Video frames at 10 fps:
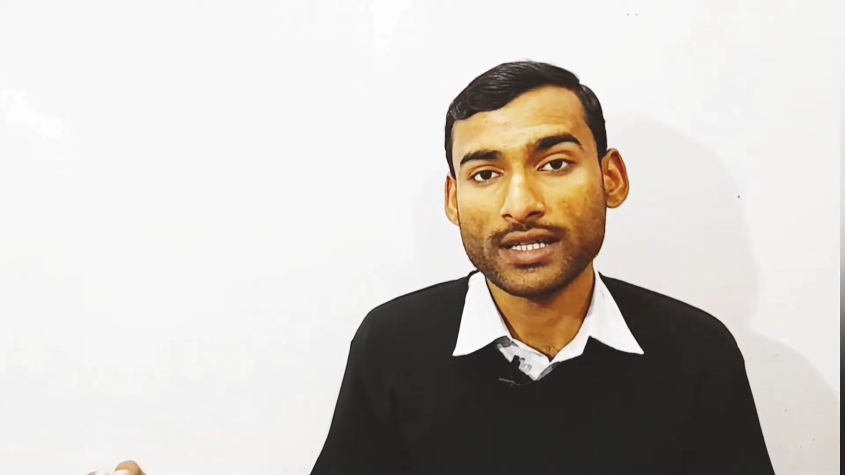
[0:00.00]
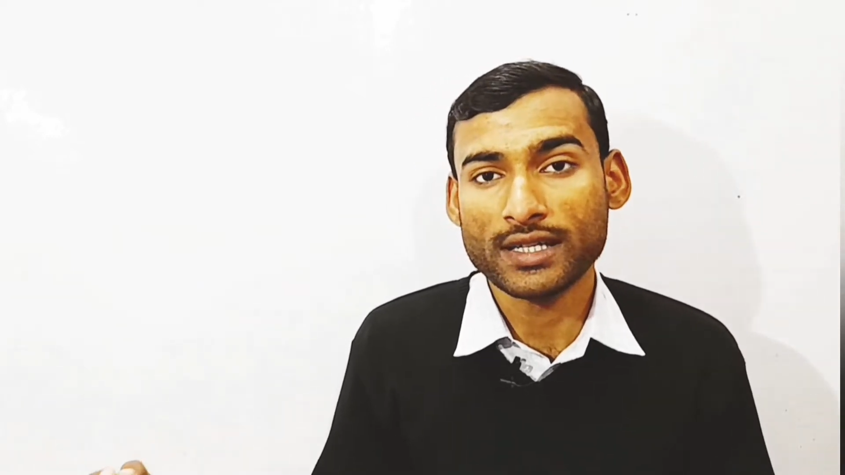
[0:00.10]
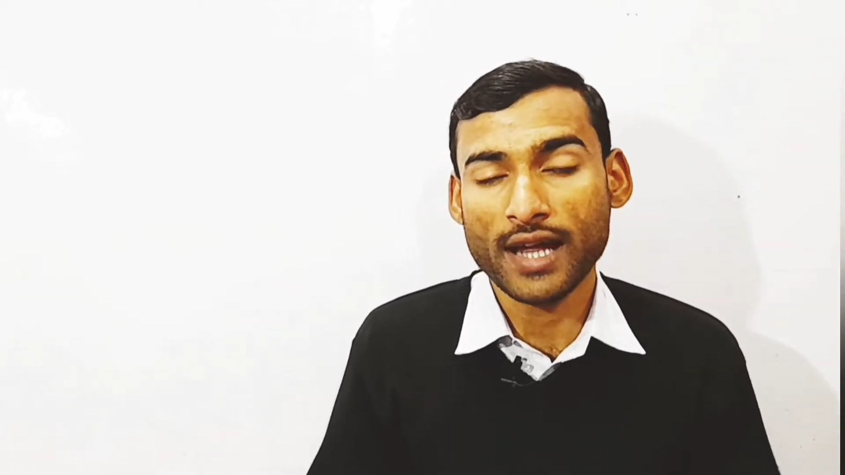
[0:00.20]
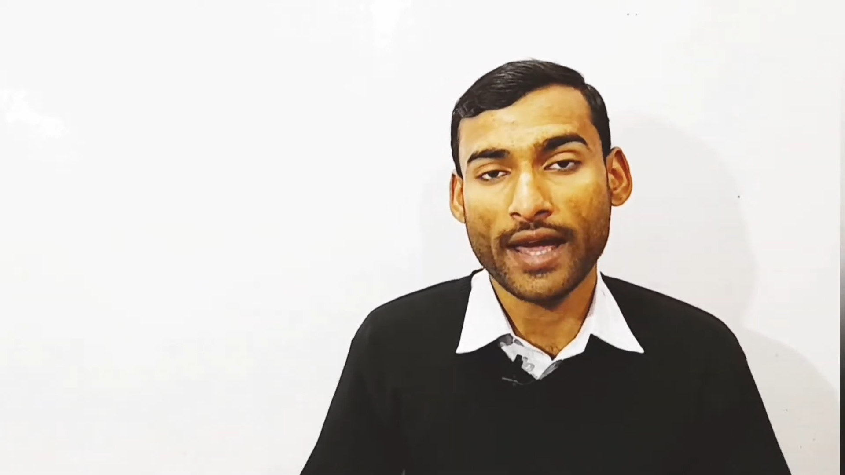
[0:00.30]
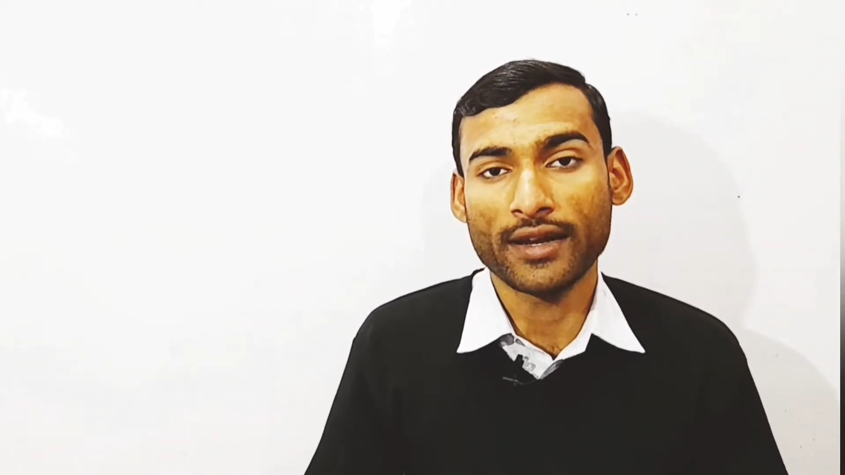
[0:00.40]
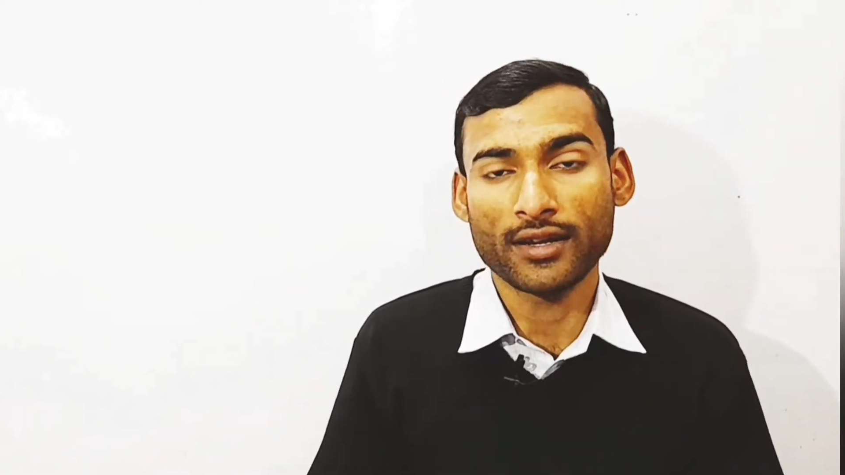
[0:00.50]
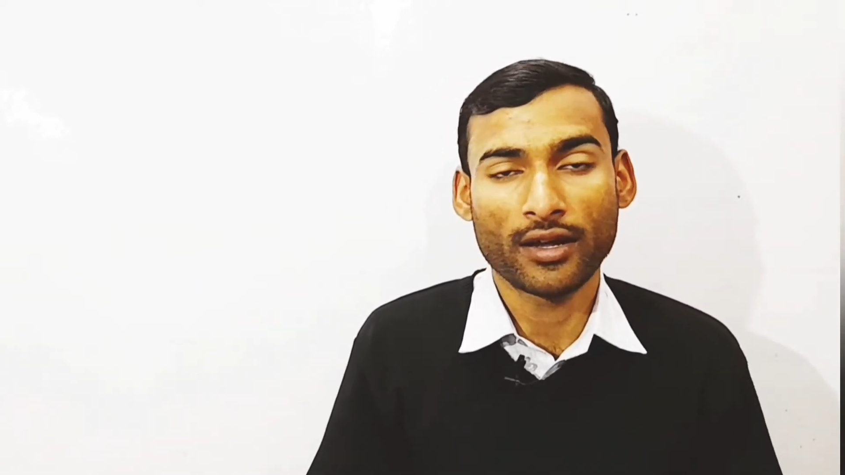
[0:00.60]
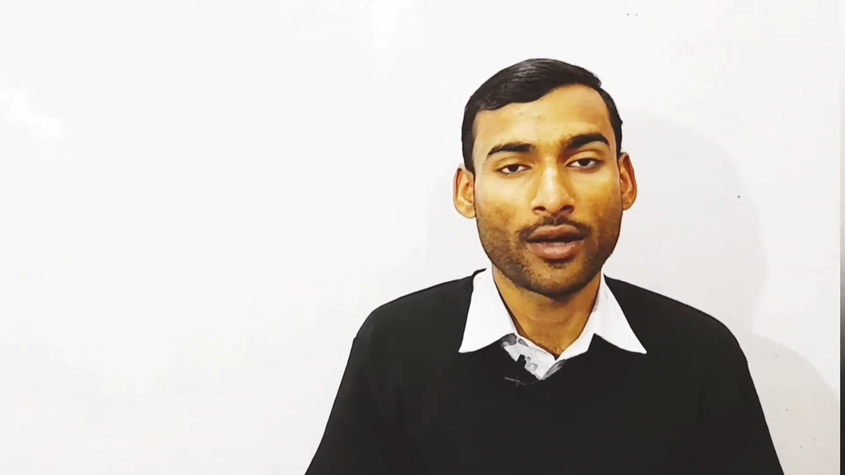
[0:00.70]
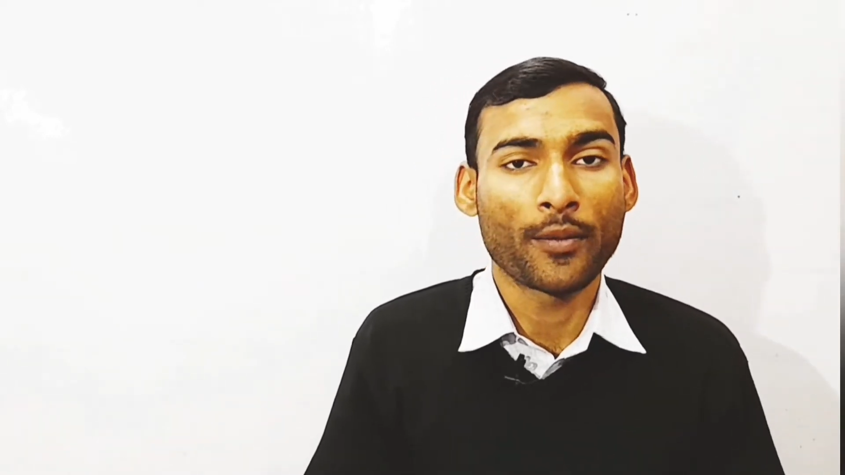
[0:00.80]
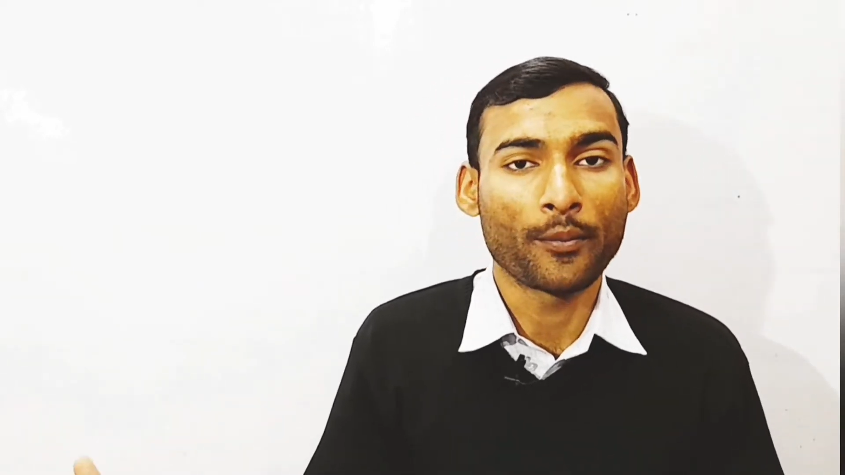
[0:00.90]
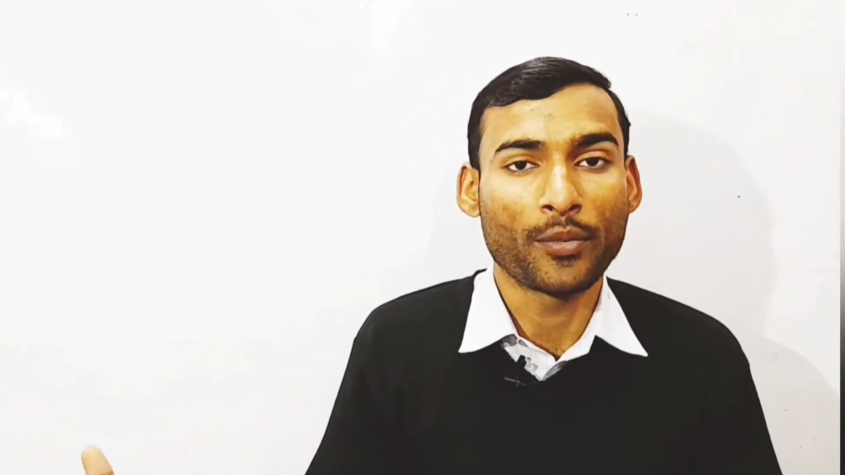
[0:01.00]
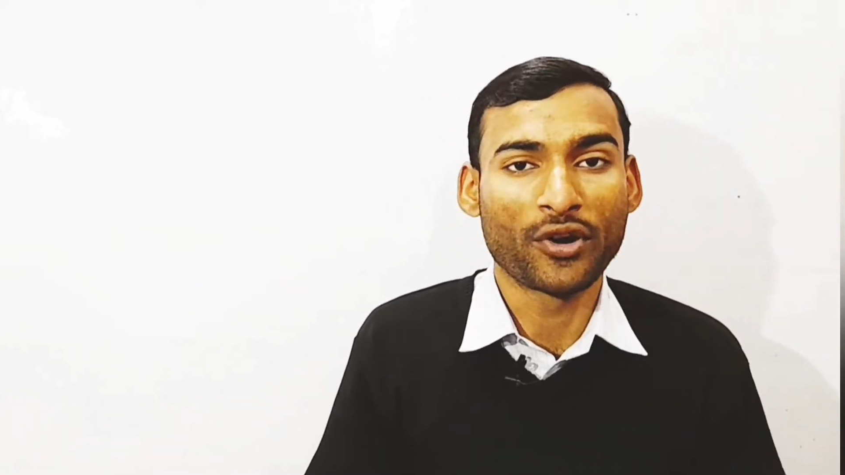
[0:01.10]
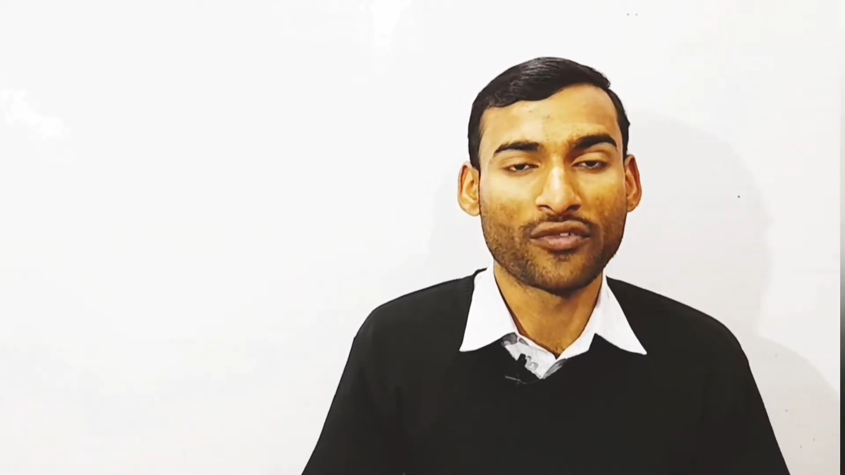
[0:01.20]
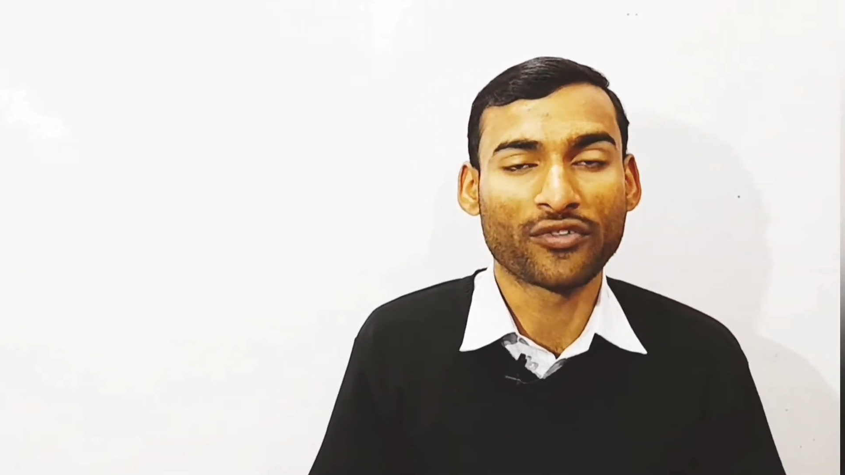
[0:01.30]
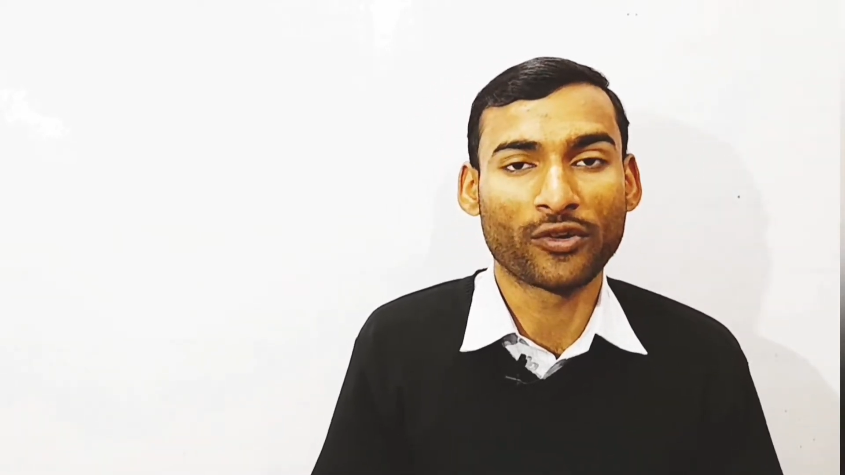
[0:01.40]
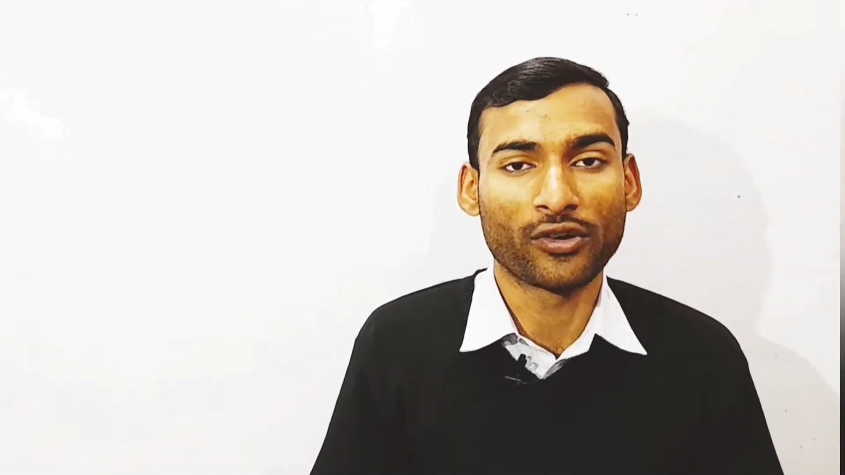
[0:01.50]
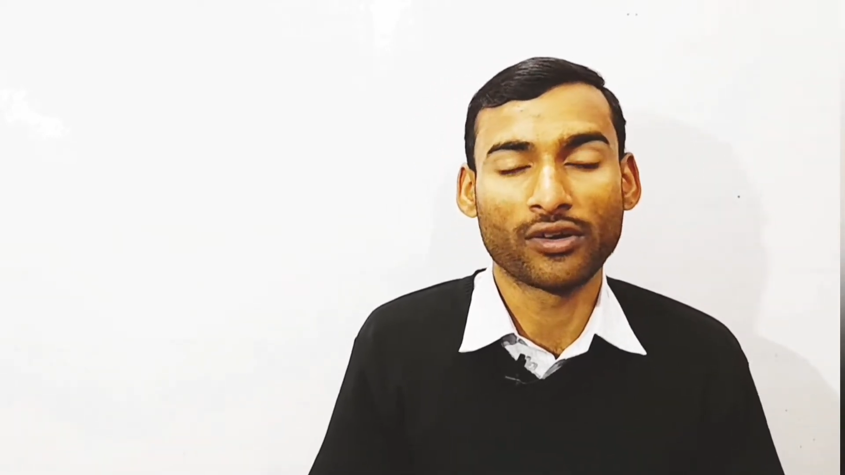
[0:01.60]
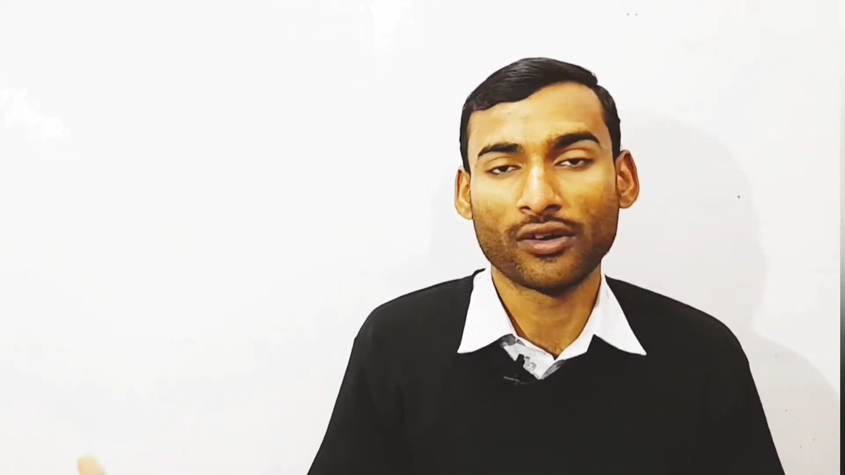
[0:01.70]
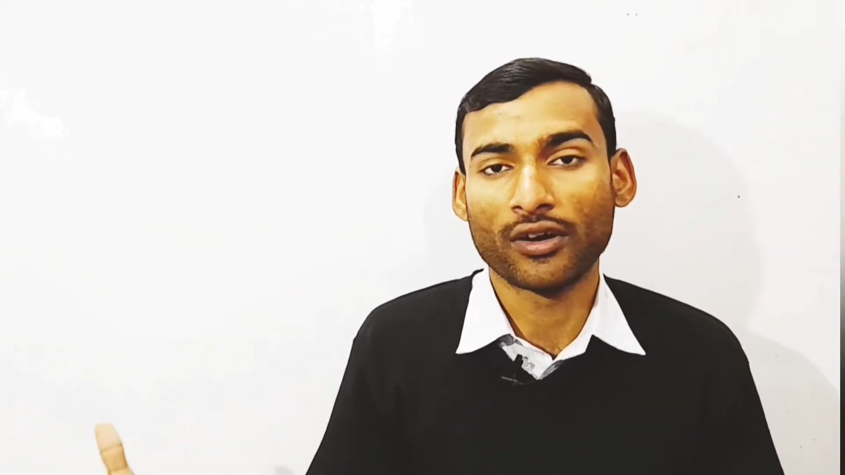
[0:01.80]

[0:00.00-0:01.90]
10 beautiful